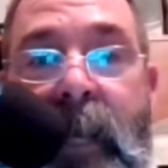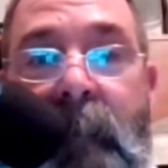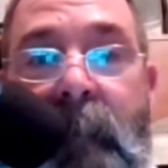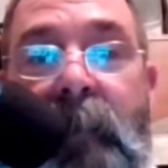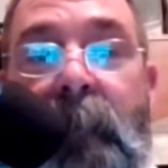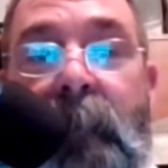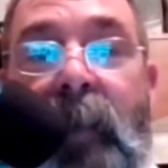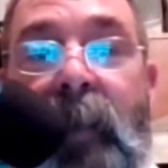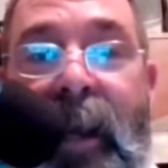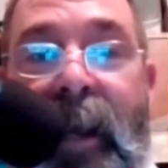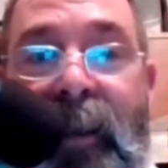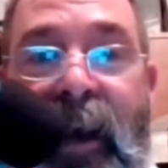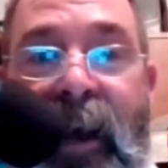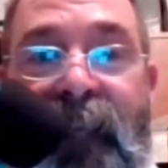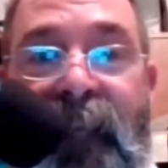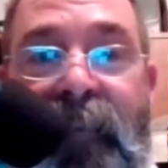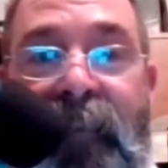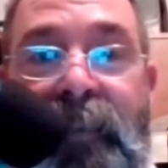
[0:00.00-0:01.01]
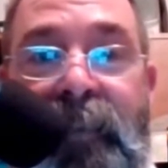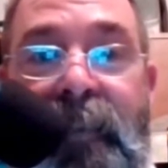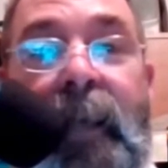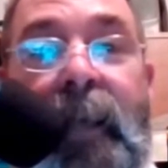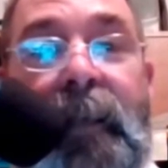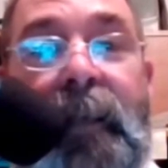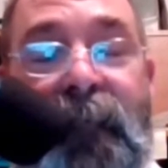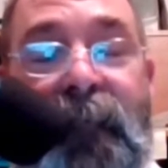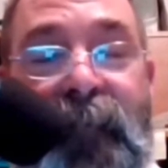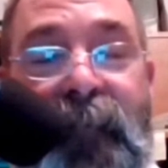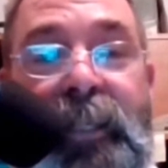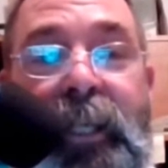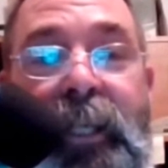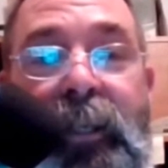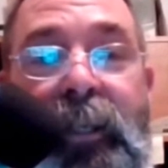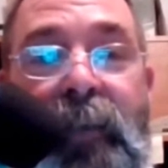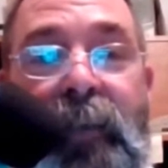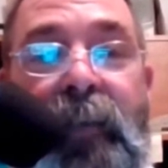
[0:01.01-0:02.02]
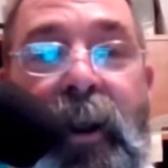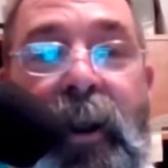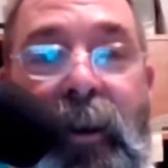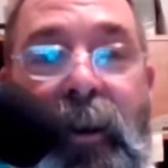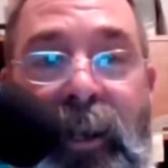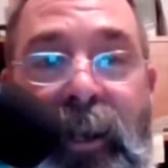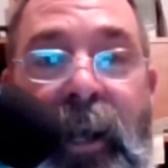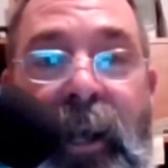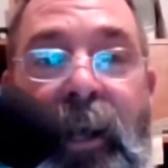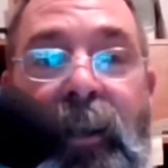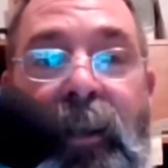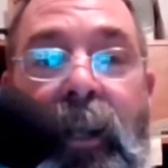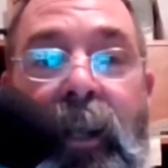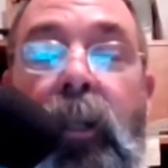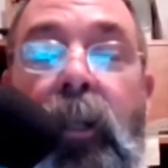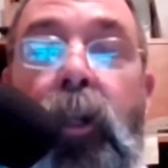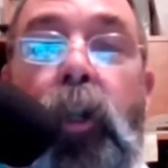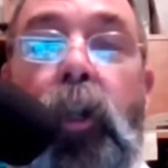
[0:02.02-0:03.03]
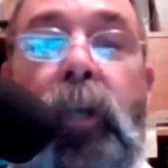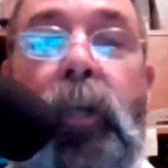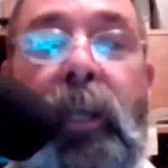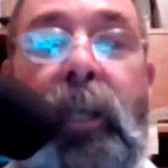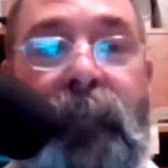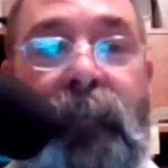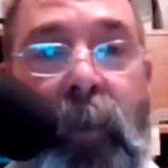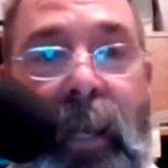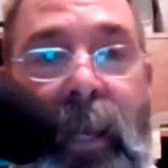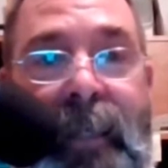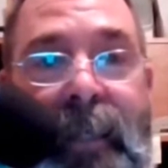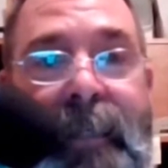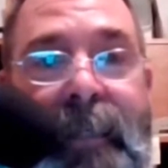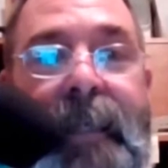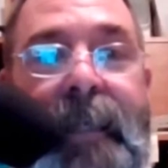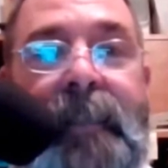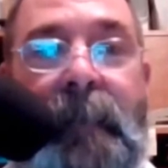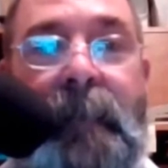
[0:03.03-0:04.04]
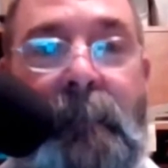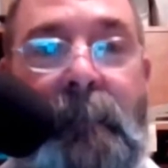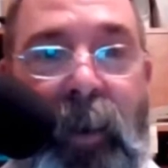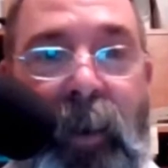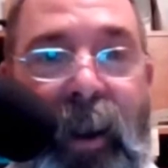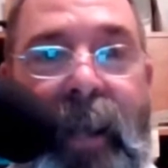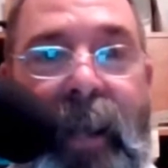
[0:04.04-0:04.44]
of time at the brand office, physically there in Helena, looking for a decent